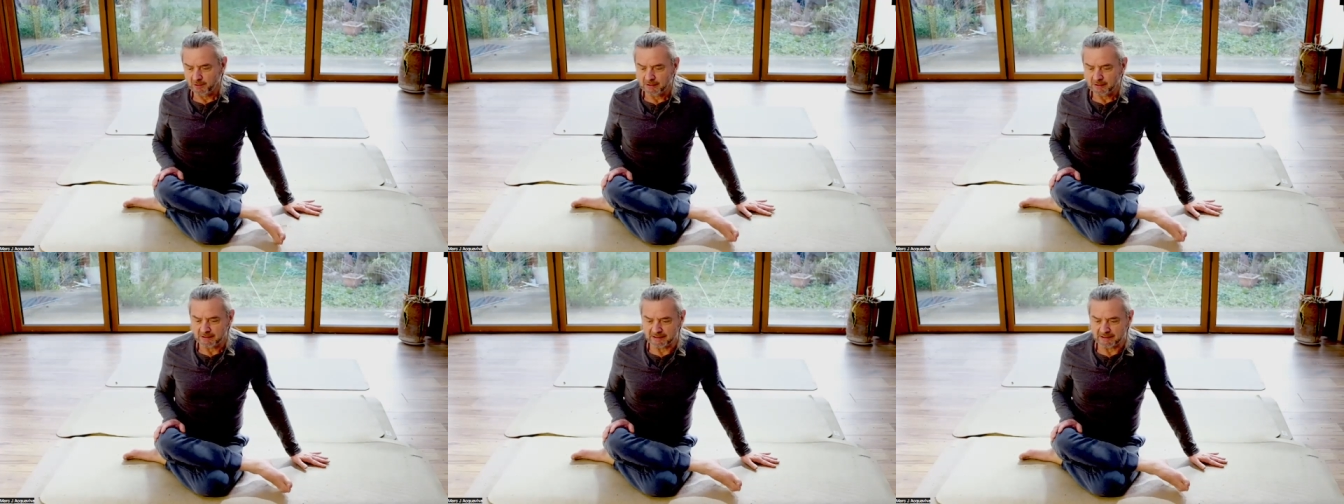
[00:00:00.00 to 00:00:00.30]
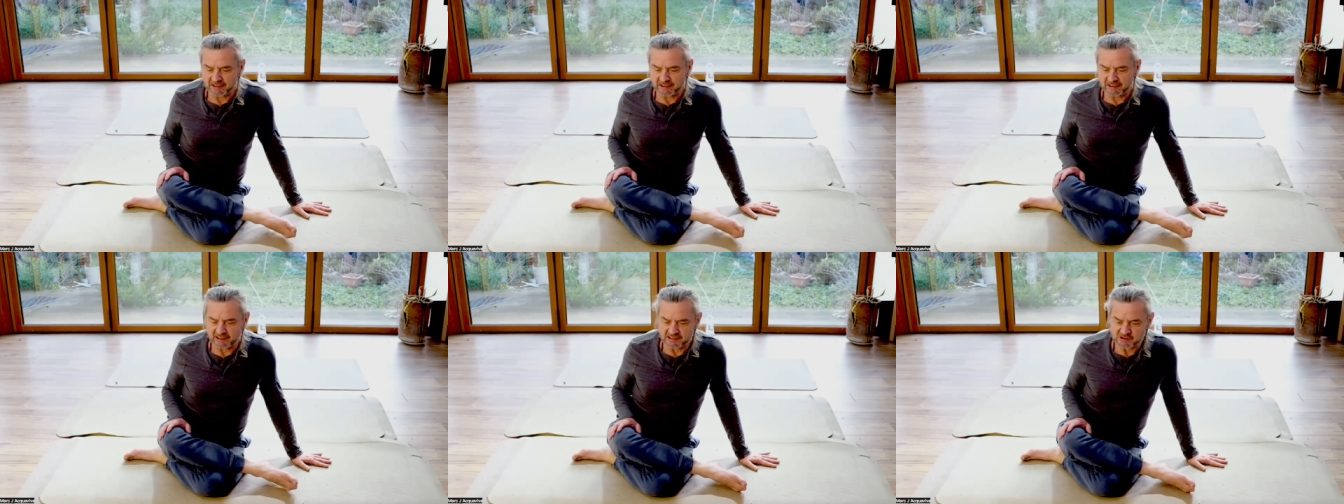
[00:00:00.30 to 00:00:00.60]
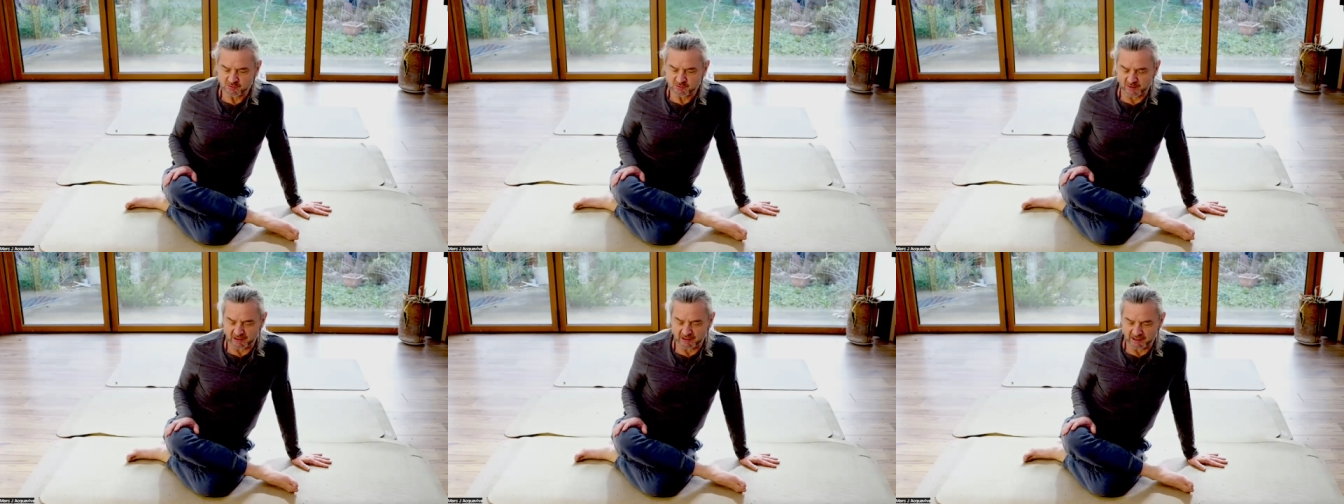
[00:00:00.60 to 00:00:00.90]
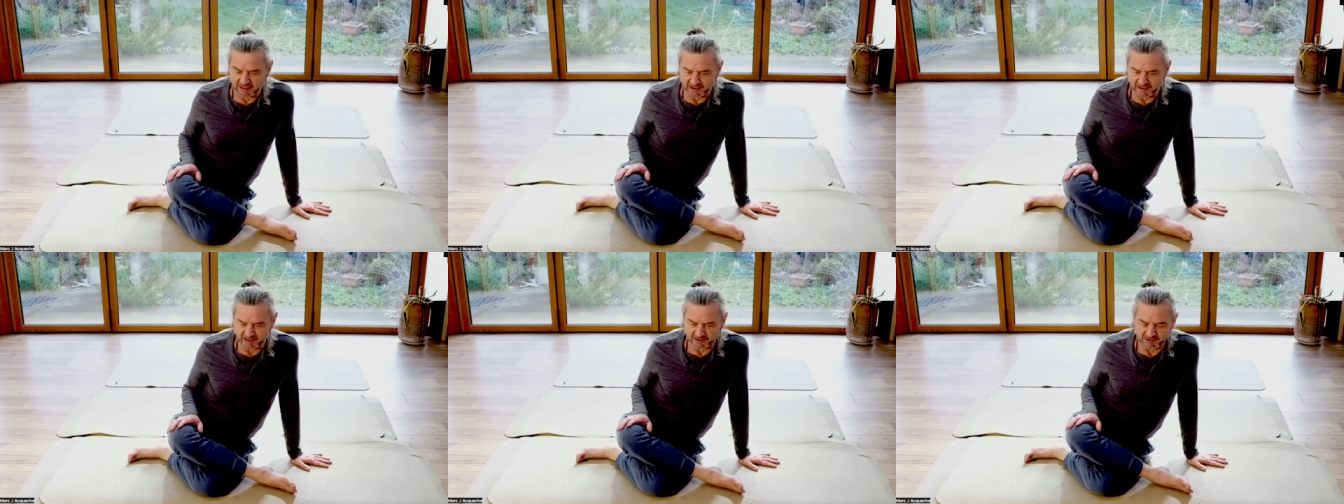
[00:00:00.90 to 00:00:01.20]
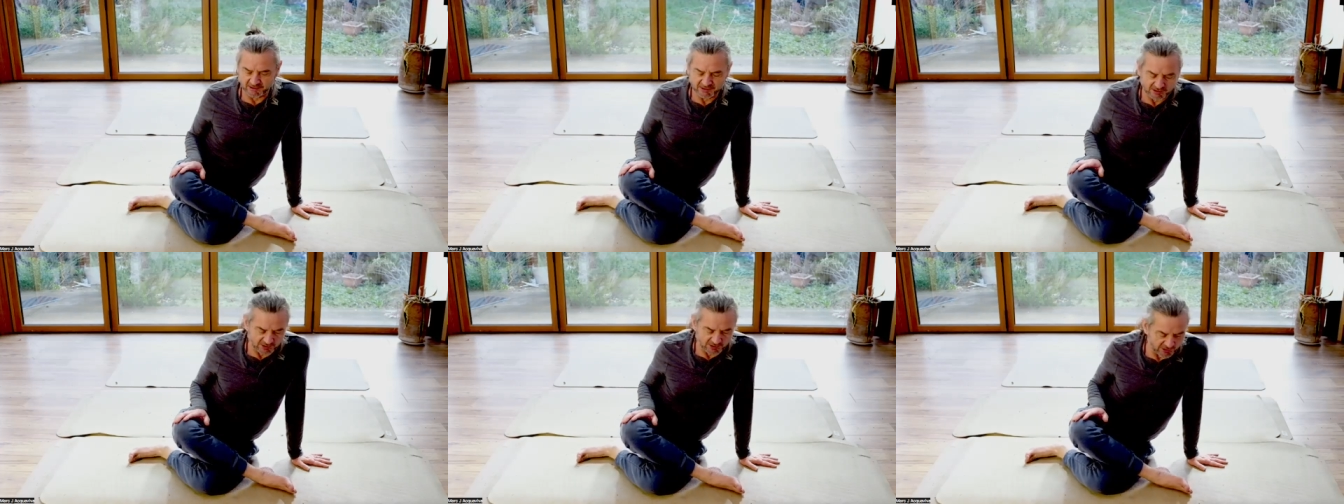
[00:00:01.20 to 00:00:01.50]
lean into a
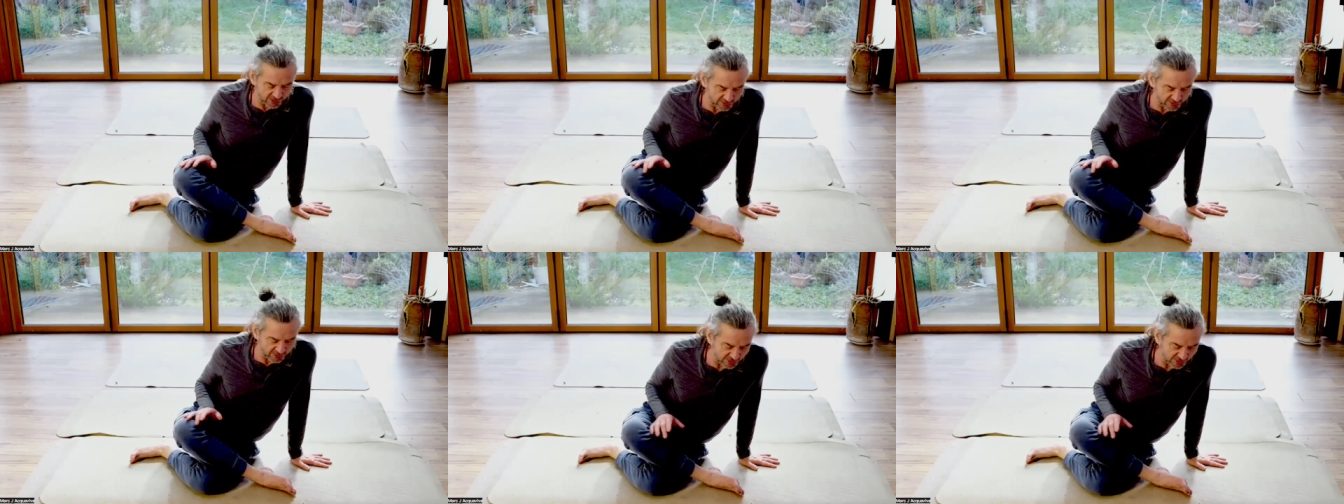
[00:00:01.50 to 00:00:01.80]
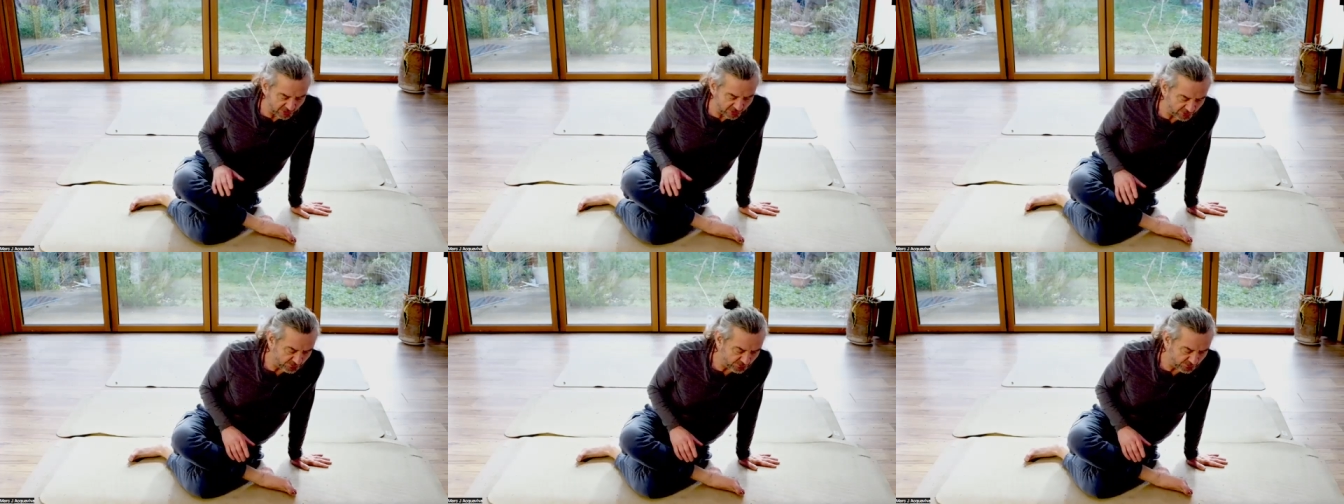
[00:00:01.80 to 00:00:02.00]
hand and